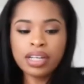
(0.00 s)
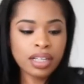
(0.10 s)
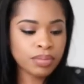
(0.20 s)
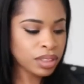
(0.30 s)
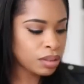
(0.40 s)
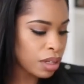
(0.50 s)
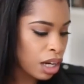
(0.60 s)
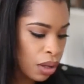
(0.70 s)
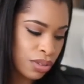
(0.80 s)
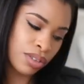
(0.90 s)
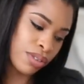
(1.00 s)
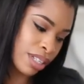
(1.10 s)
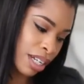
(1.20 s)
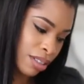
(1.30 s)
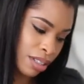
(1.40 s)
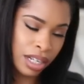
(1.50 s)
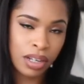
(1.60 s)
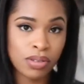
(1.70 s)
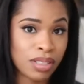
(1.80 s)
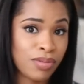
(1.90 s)
um, some clothes to recycle and I
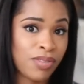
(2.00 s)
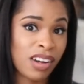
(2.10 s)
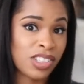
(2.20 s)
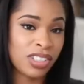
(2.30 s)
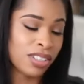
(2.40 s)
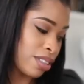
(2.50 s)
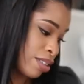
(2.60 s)
got some vouchers.